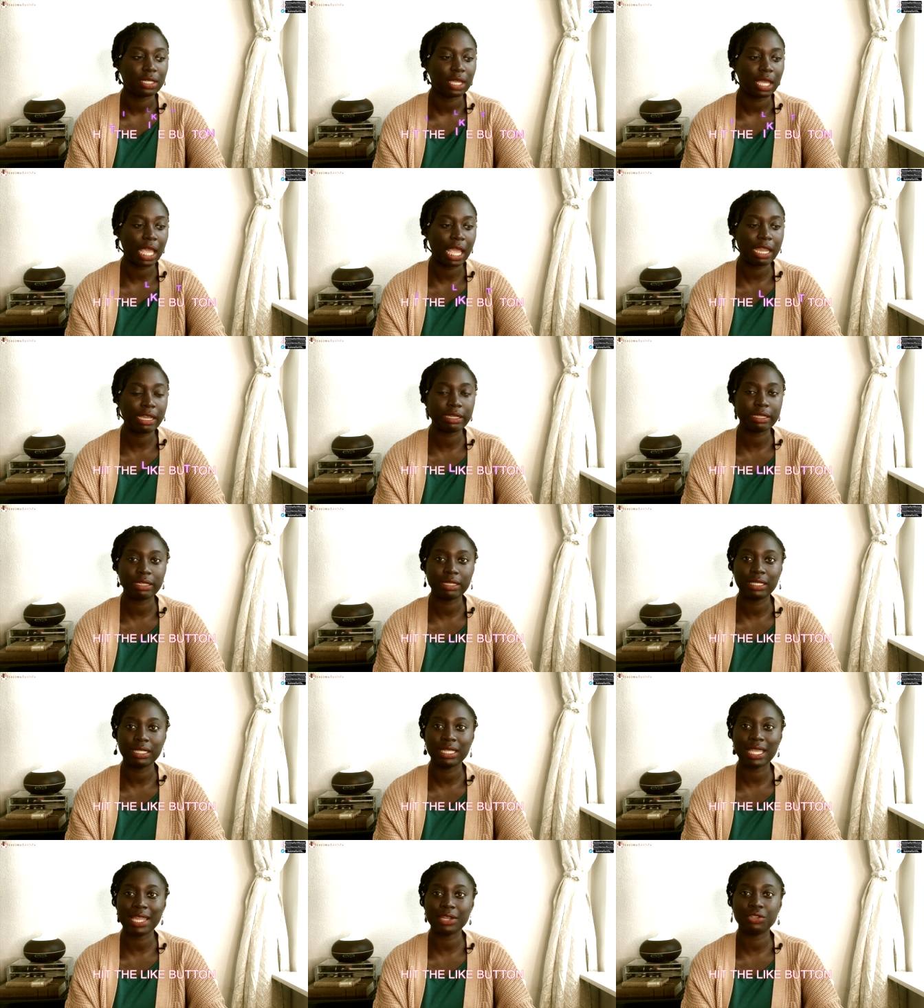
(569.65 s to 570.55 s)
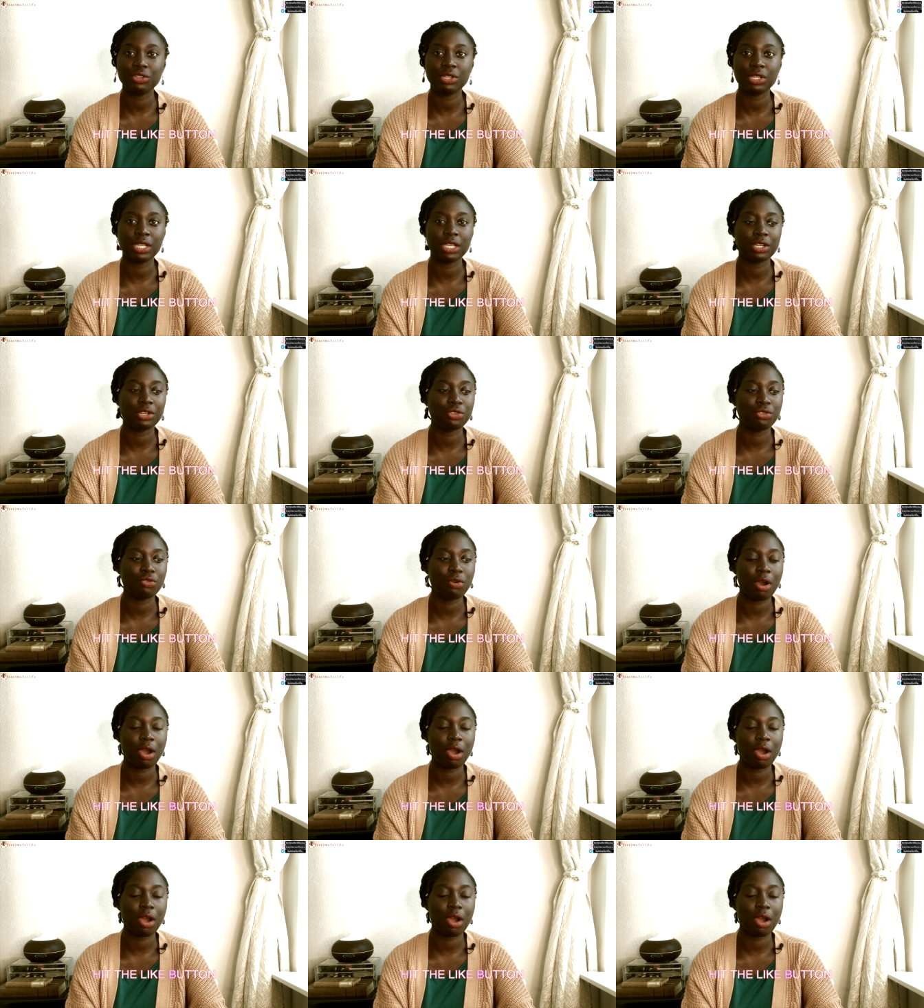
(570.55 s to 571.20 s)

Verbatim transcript: And yet, here you